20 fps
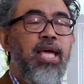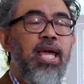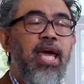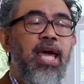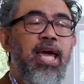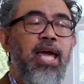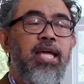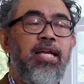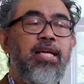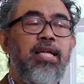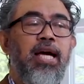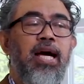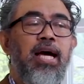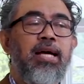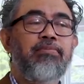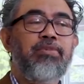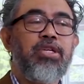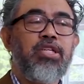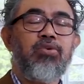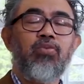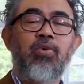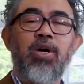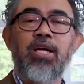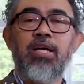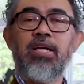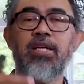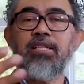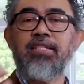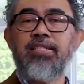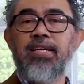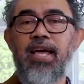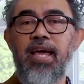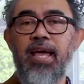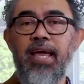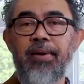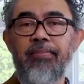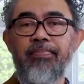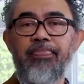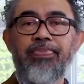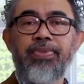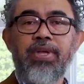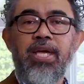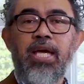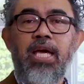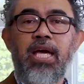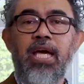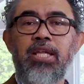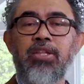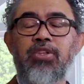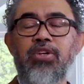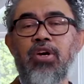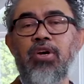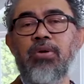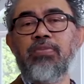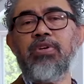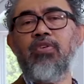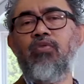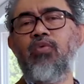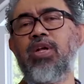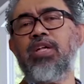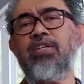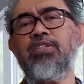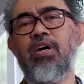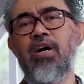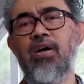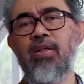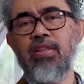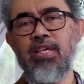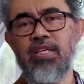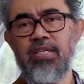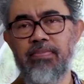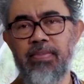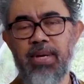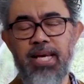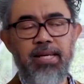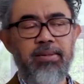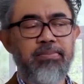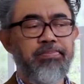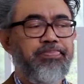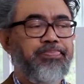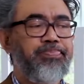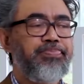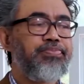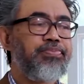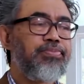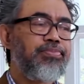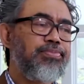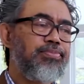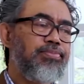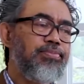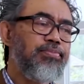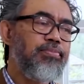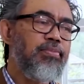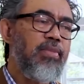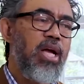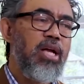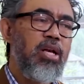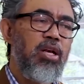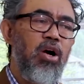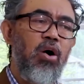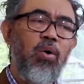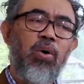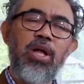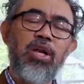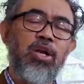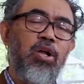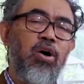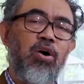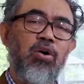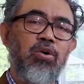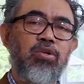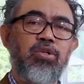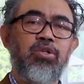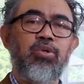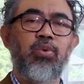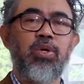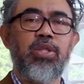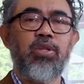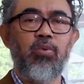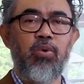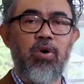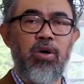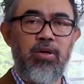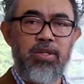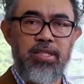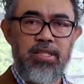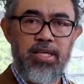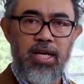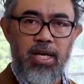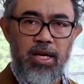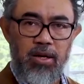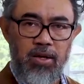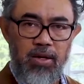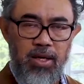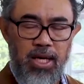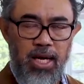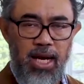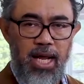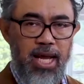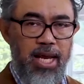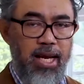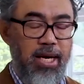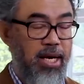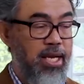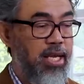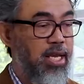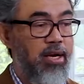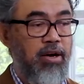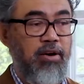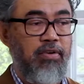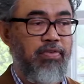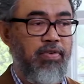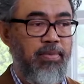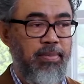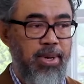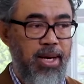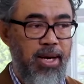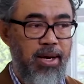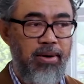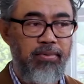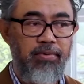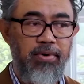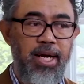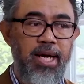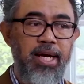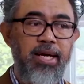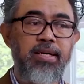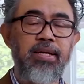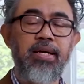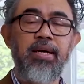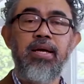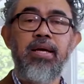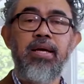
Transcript: And I'm just wanting to say, in terms of what does all this mean? No one knows what the world is going to look like a year from now, right?